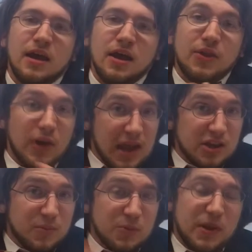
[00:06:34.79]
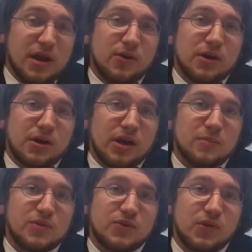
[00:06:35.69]
Their expert power
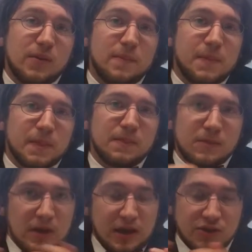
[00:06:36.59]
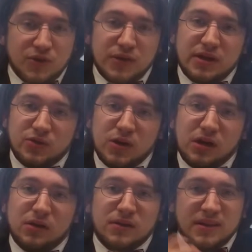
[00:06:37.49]
comes from history as
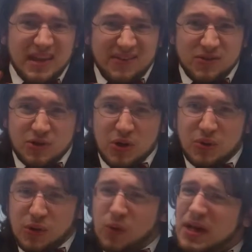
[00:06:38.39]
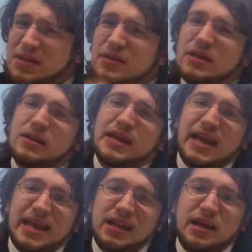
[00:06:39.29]
well. They've shown great skill at
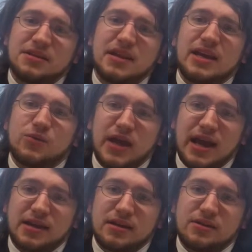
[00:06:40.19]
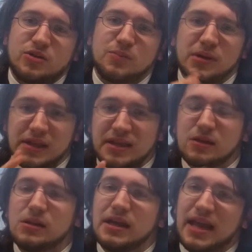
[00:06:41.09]
analyzing and reacting to
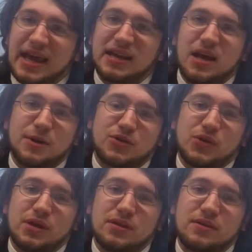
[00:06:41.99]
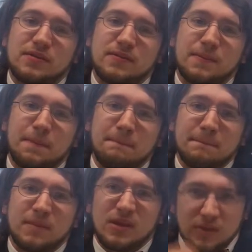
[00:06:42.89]
political and economic trends.
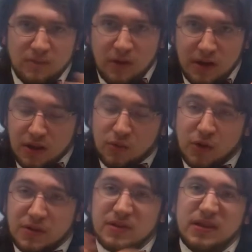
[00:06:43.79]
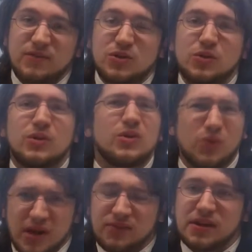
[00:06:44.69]
In other words, they've shown
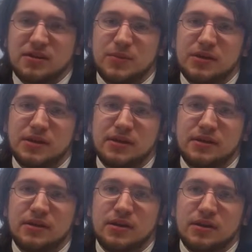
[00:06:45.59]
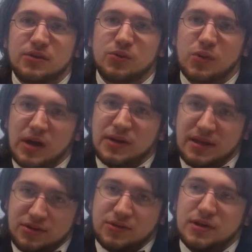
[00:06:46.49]
great flexibility throughout
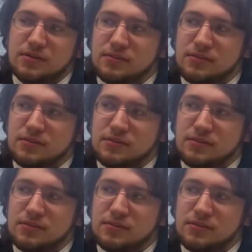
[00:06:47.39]
history.